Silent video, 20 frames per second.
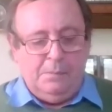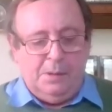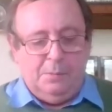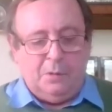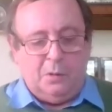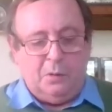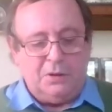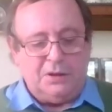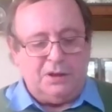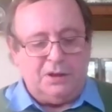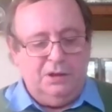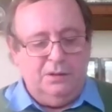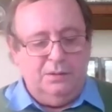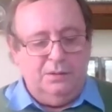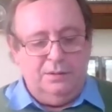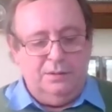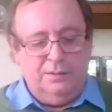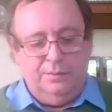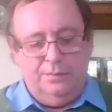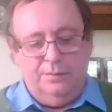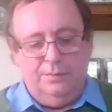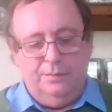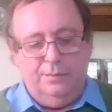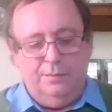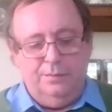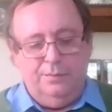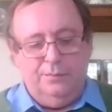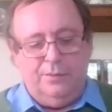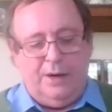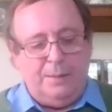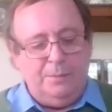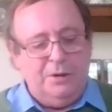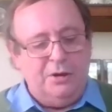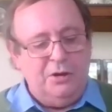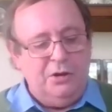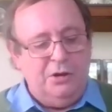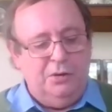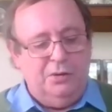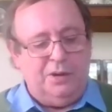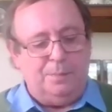But also, Redmond
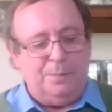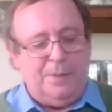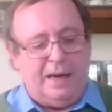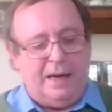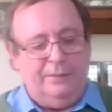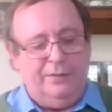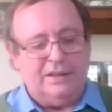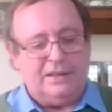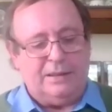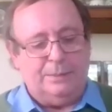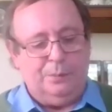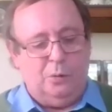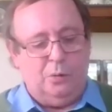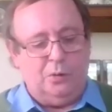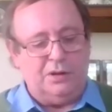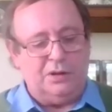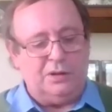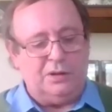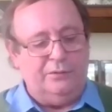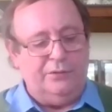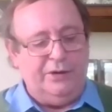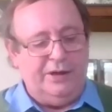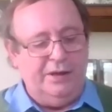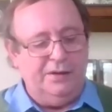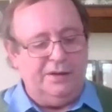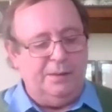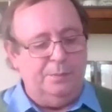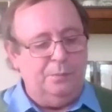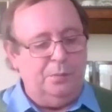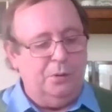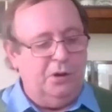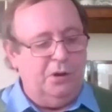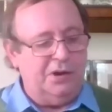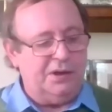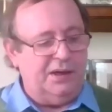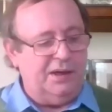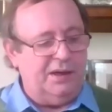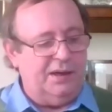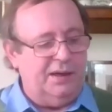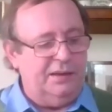knew that many of his supporters revered in
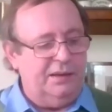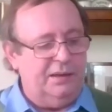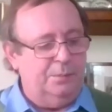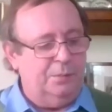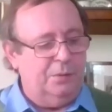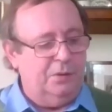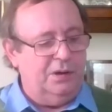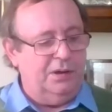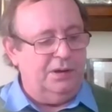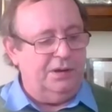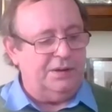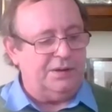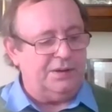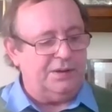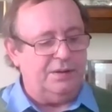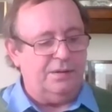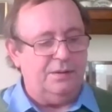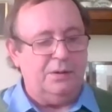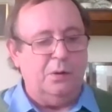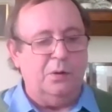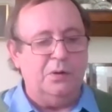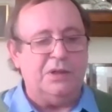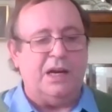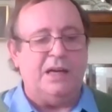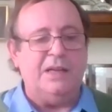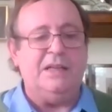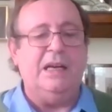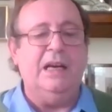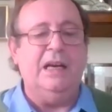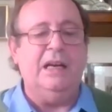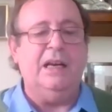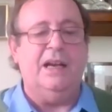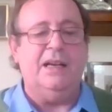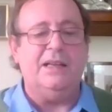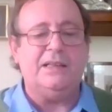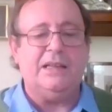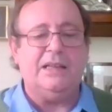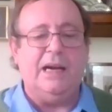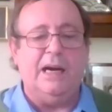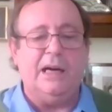Botha and the Boers those
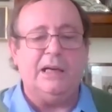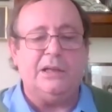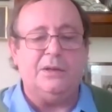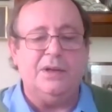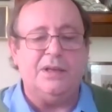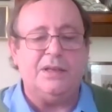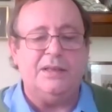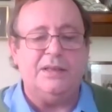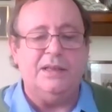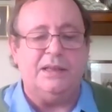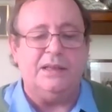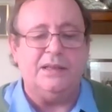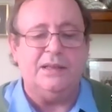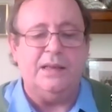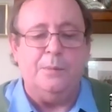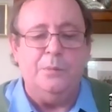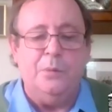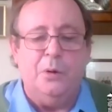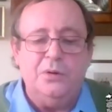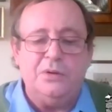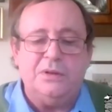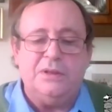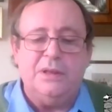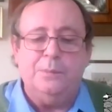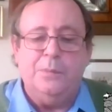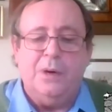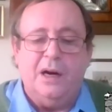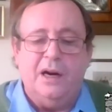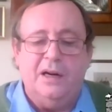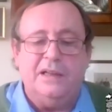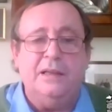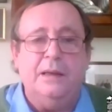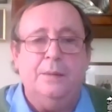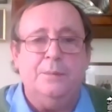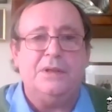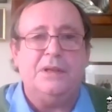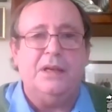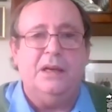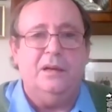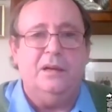idealized characteristics they most admired in
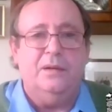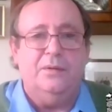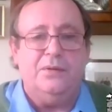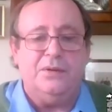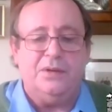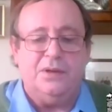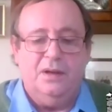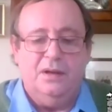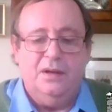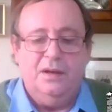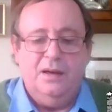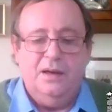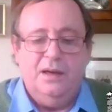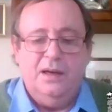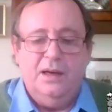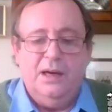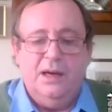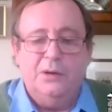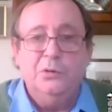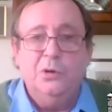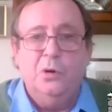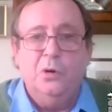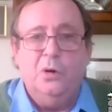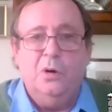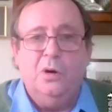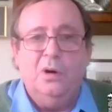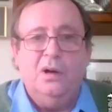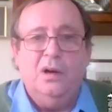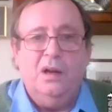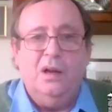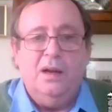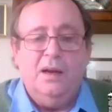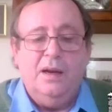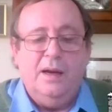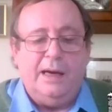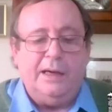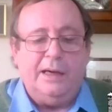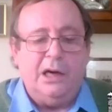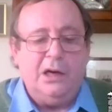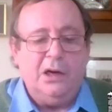themselves, a rural,
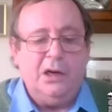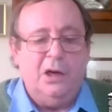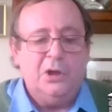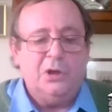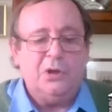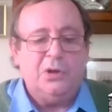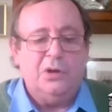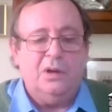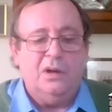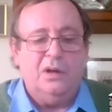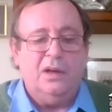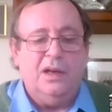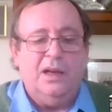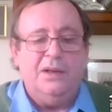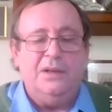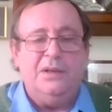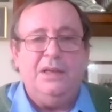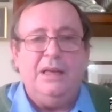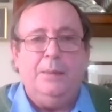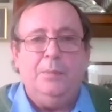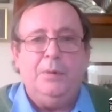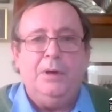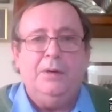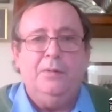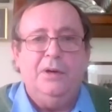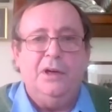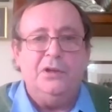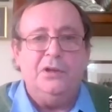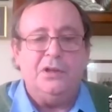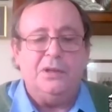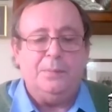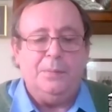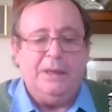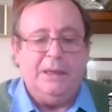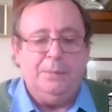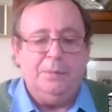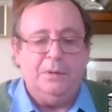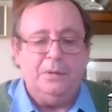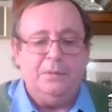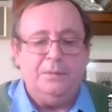agricultural, and deeply religious
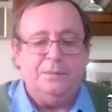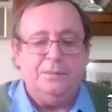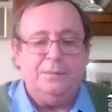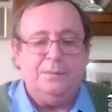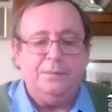people.